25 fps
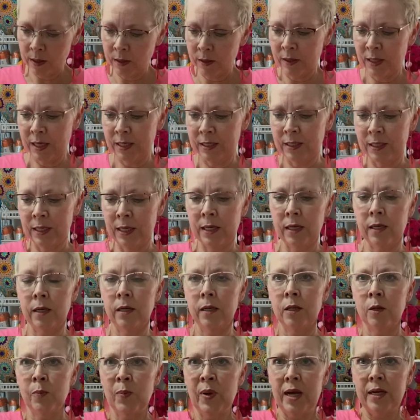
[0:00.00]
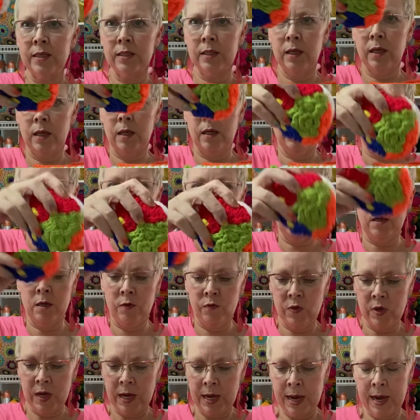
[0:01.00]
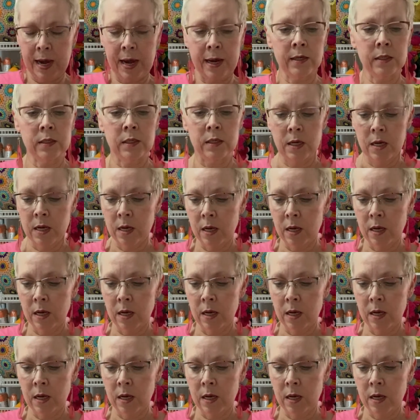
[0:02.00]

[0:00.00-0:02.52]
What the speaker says: that's in the basket of the hat.